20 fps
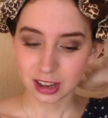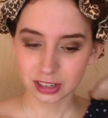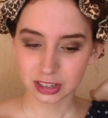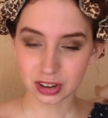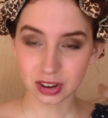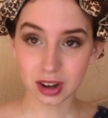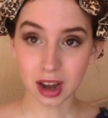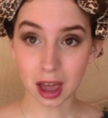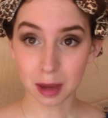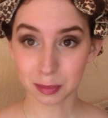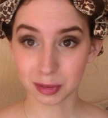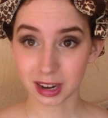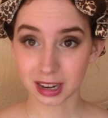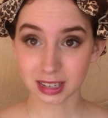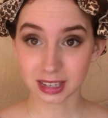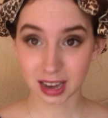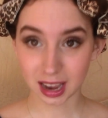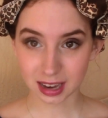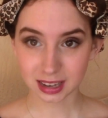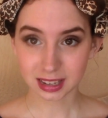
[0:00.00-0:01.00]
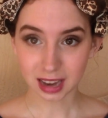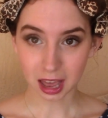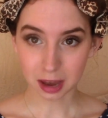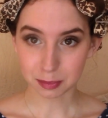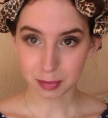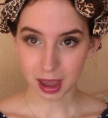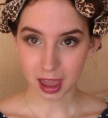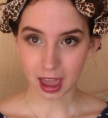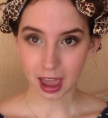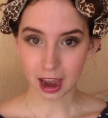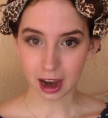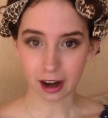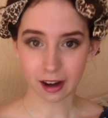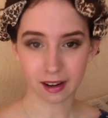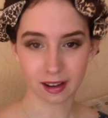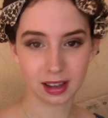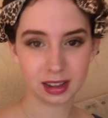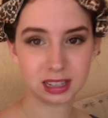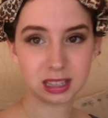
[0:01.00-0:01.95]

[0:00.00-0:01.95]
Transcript: So now I'm going to take down my hair.